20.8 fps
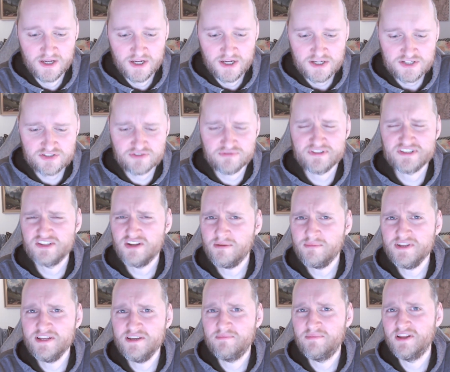So it's
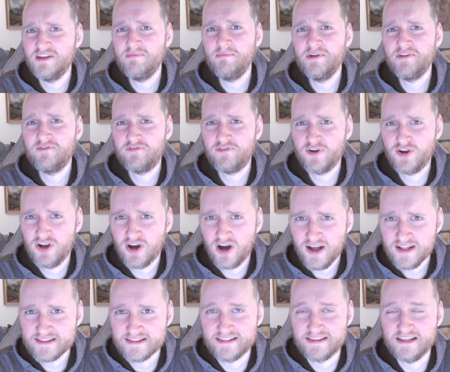normally a little bit
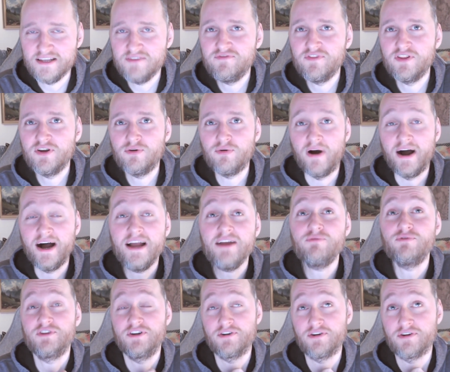forgotten, even though I
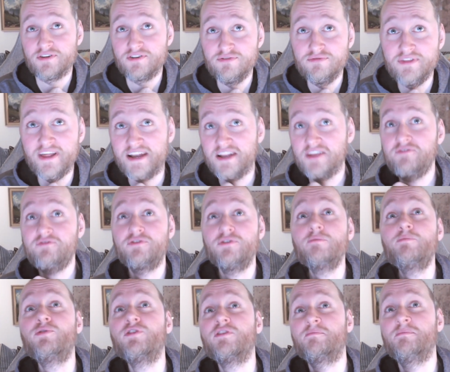would argue that if you
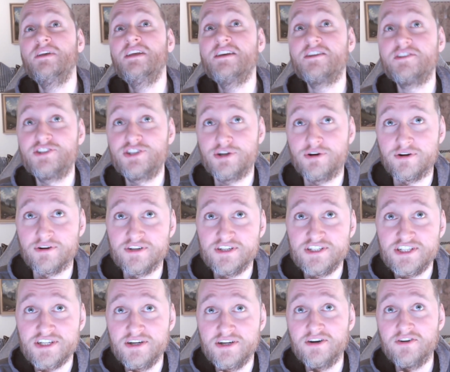put me in
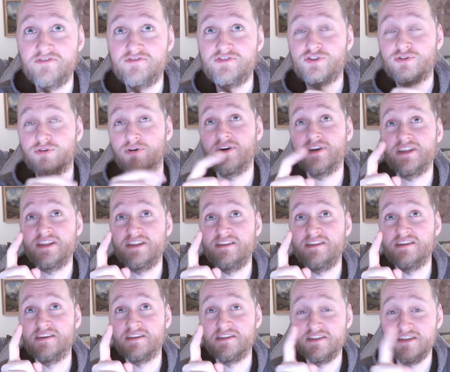charge of drawing
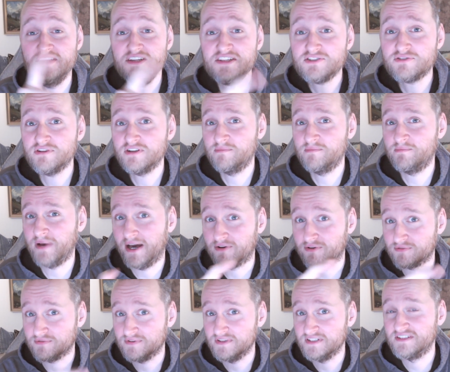the district
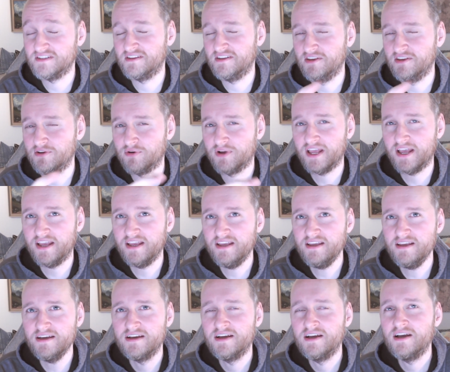boundaries in the UK